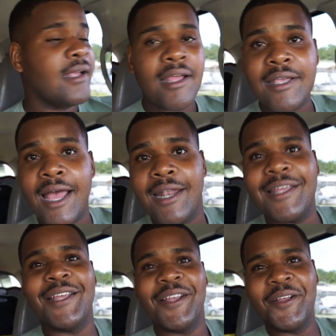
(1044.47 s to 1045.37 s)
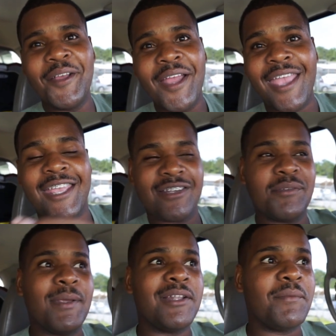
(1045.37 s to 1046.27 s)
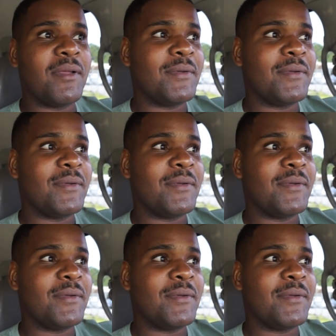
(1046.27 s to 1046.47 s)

it gets to me a little bit